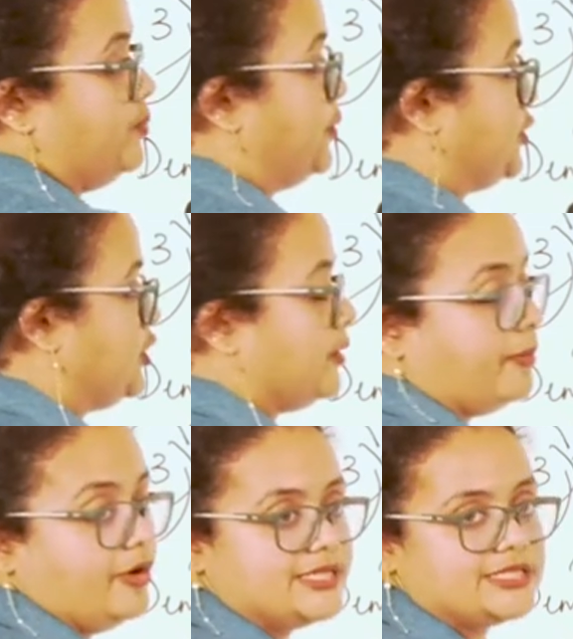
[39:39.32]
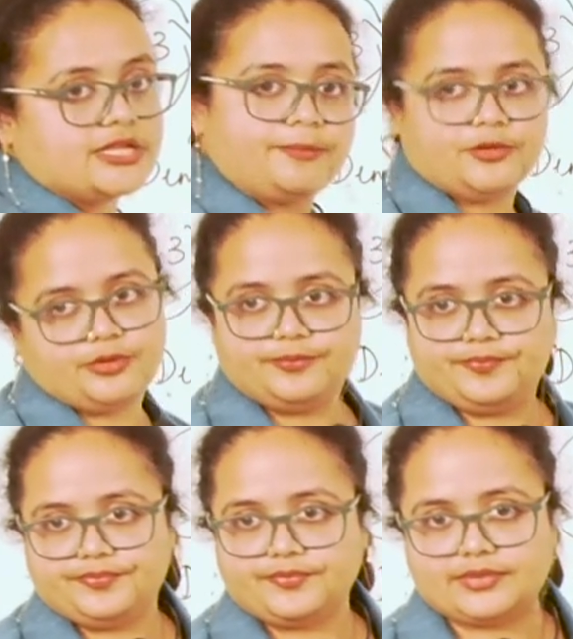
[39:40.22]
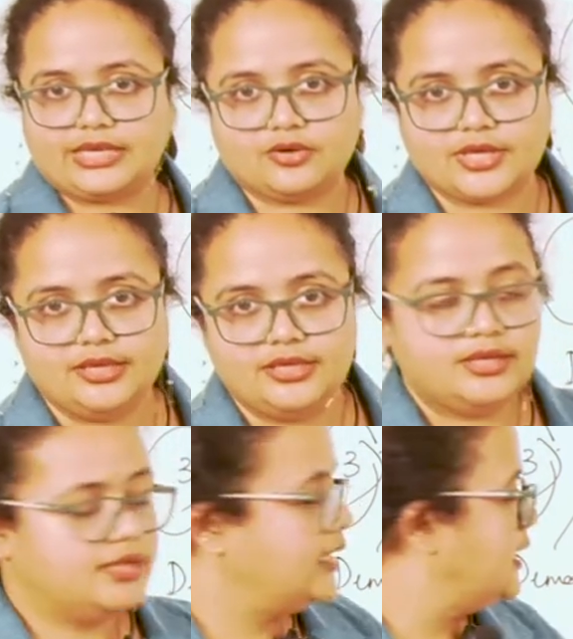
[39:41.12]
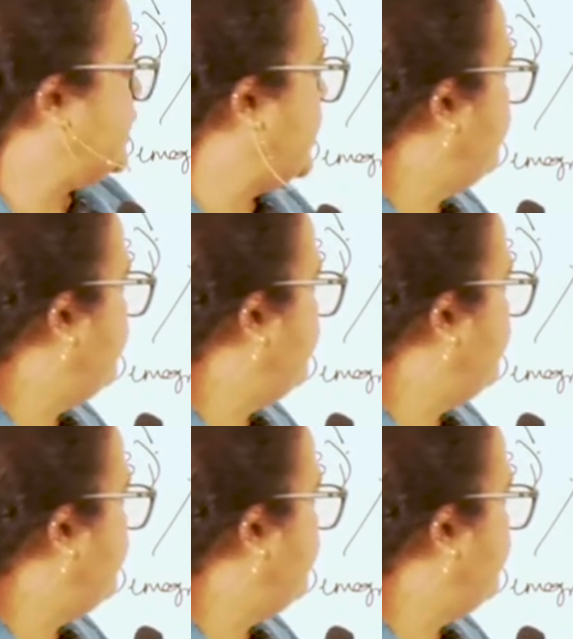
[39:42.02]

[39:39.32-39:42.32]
put your points is up to you. Okay? Yeah.